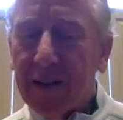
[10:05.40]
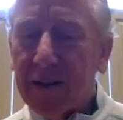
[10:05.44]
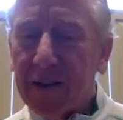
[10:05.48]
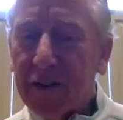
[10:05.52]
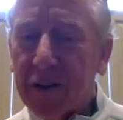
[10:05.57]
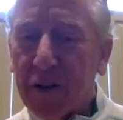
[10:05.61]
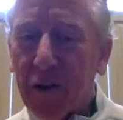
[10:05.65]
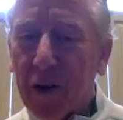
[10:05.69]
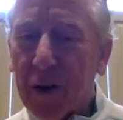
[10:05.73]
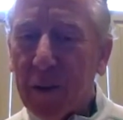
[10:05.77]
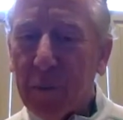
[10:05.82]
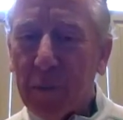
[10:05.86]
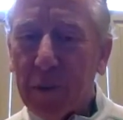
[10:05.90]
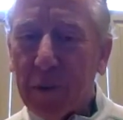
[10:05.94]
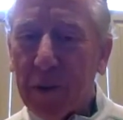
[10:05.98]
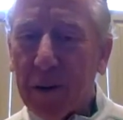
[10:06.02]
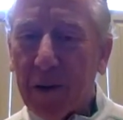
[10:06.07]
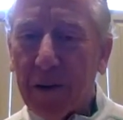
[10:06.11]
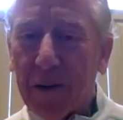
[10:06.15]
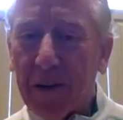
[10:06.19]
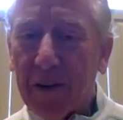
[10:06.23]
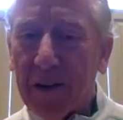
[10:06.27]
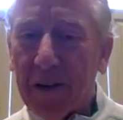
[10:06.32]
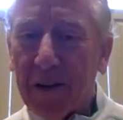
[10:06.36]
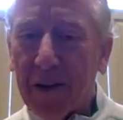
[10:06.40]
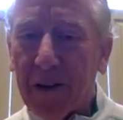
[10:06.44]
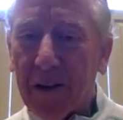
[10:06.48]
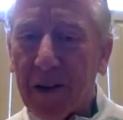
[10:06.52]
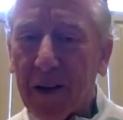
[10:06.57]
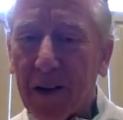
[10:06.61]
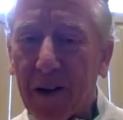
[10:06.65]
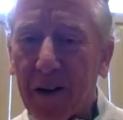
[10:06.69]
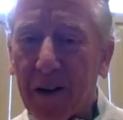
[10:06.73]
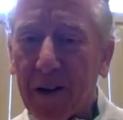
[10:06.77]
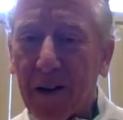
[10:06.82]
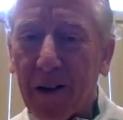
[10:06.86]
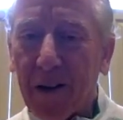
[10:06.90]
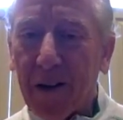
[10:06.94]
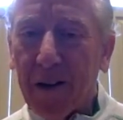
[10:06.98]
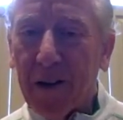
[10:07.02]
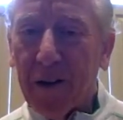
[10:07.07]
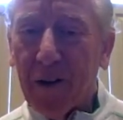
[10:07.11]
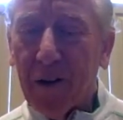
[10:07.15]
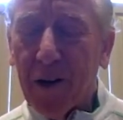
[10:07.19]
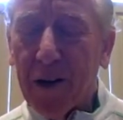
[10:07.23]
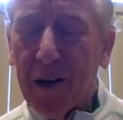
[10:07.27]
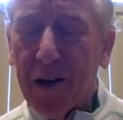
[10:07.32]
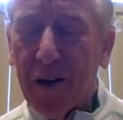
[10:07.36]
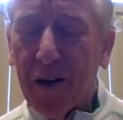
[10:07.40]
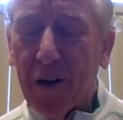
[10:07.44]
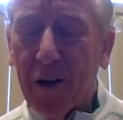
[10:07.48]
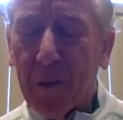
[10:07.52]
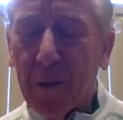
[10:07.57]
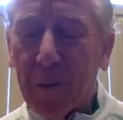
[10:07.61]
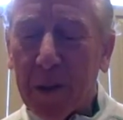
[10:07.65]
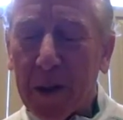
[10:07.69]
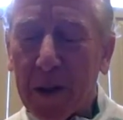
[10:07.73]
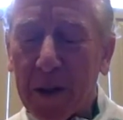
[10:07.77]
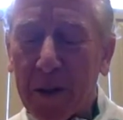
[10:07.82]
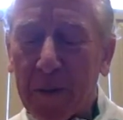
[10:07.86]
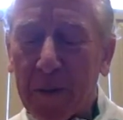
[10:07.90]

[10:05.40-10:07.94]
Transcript: a great player and a great young man.